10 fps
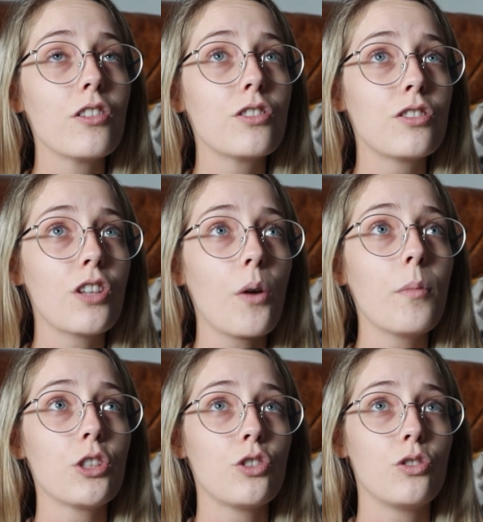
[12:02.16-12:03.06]
so
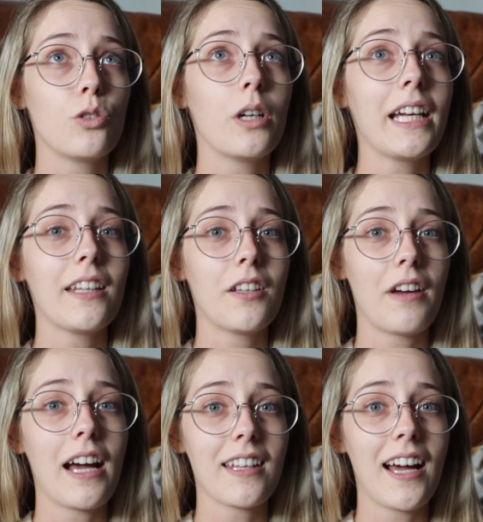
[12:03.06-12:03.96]
much joy in the
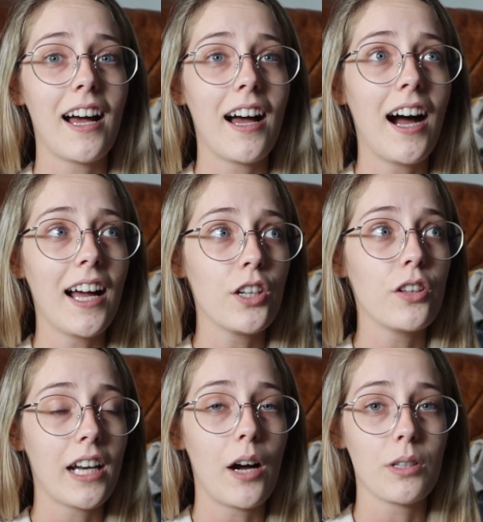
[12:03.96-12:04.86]
fact that I knew
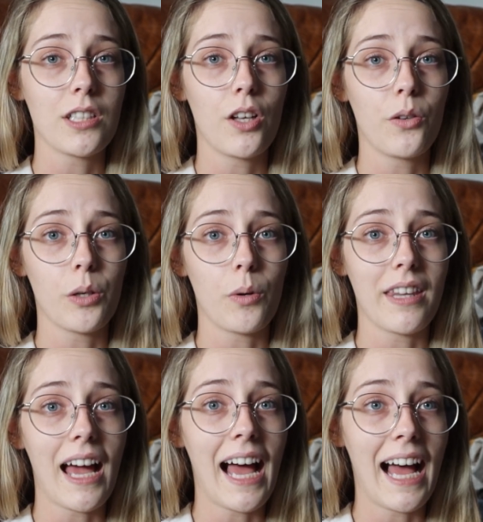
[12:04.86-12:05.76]
that I wasn't the only one
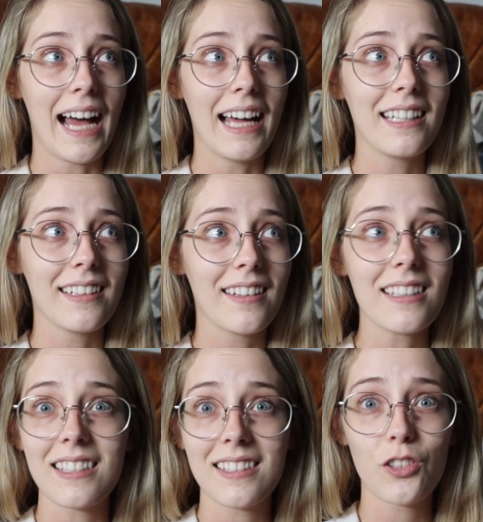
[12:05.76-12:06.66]
that had
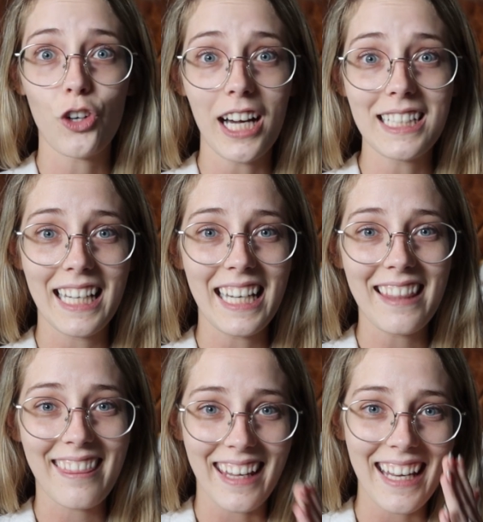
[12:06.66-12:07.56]
this crazy
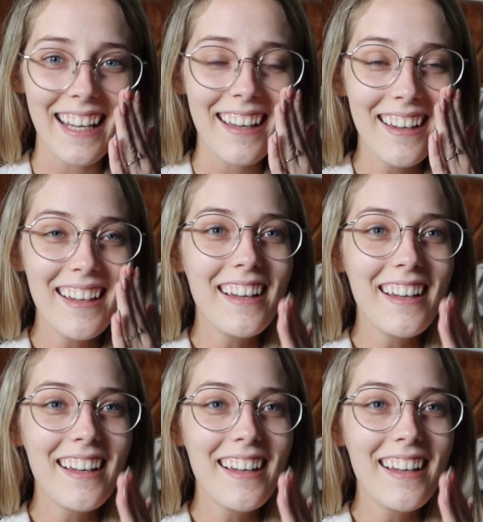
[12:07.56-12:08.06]
thing.